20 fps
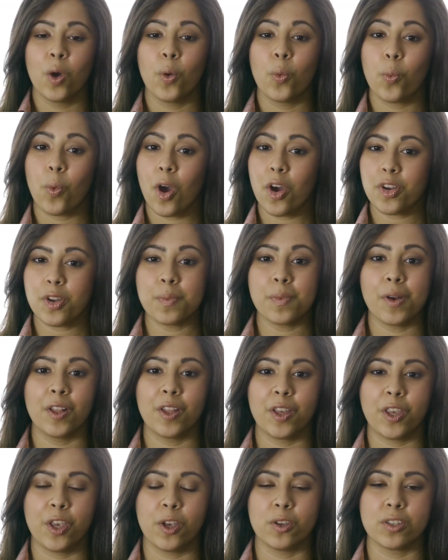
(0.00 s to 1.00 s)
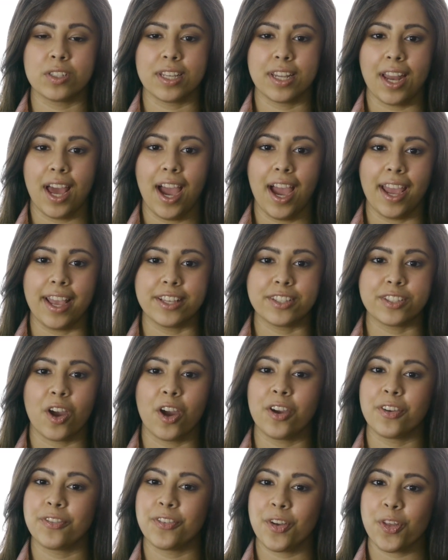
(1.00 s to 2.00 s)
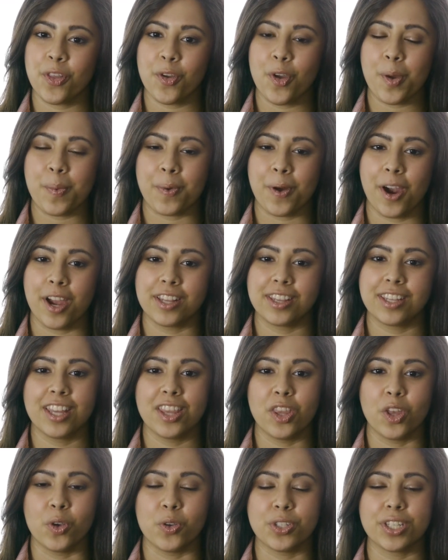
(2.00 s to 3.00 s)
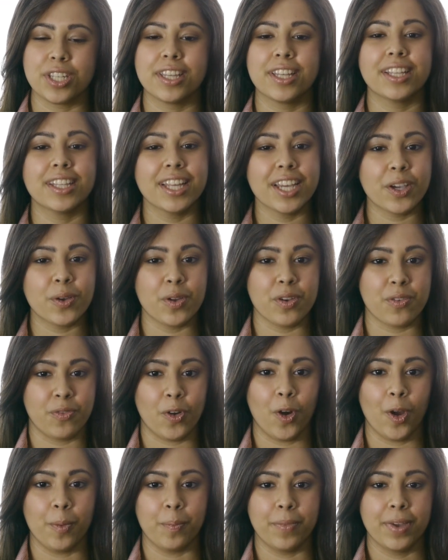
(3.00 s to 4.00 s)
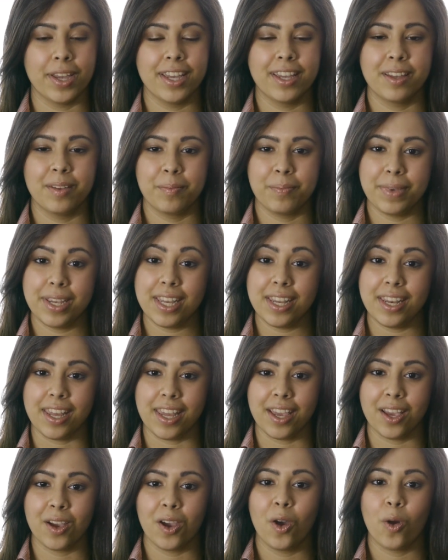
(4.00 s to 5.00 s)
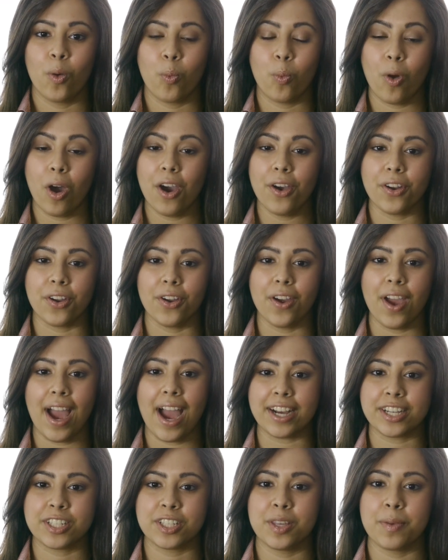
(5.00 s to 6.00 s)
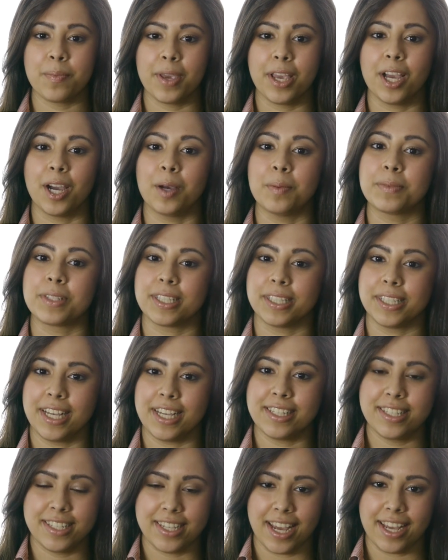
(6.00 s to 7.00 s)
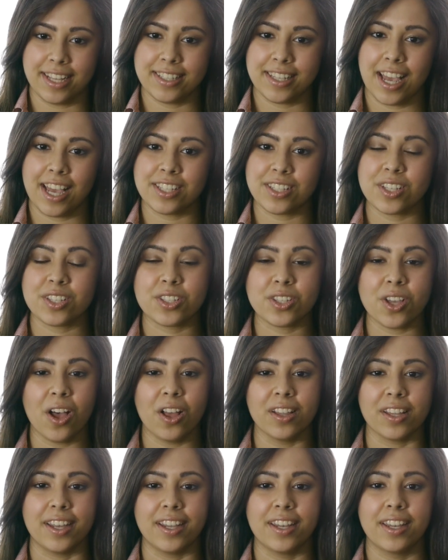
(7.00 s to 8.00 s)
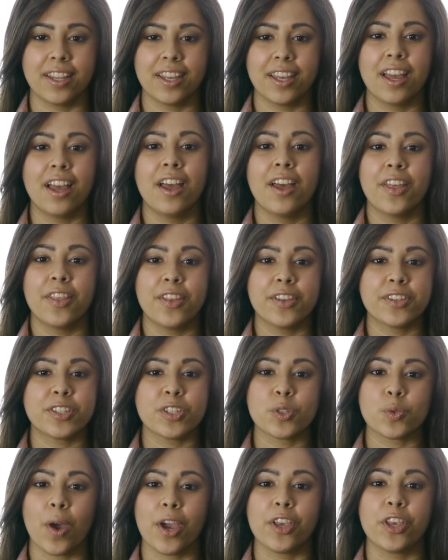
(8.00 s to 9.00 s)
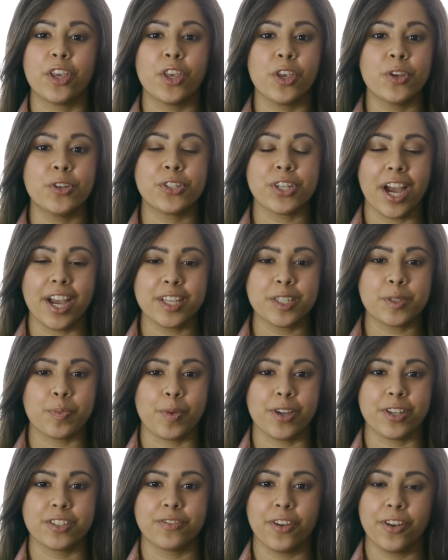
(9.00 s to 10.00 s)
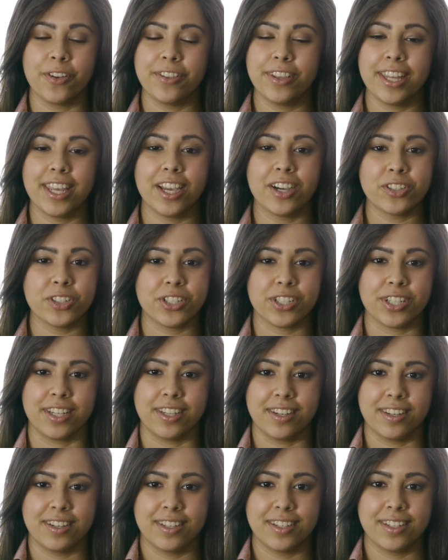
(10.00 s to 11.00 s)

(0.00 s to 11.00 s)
Water molecules in ice are further apart than those in the liquid form, meaning water actually becomes less dense as a solid. This is why huge icebergs float in the ocean.